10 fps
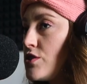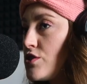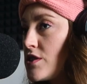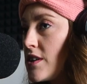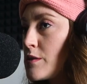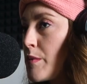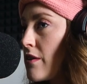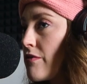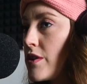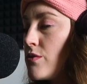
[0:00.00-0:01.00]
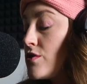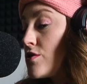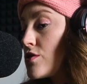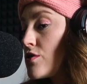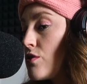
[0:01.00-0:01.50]
sorry, just an explainer for anyone
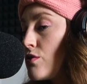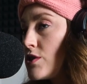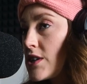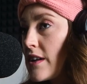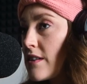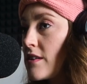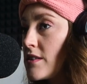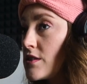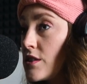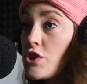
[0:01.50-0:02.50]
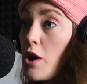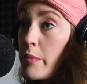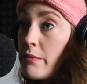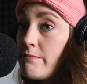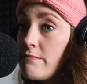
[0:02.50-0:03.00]
who doesn't know, Decathlon is a
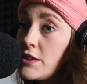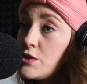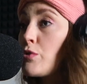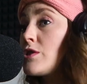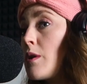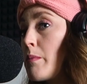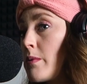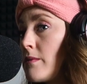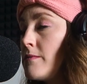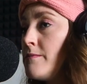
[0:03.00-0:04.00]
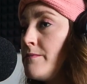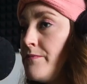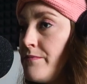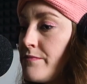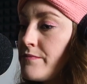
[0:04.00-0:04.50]
shop. Yeah. Sports shop. It's a
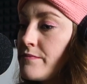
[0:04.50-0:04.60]
sports shop.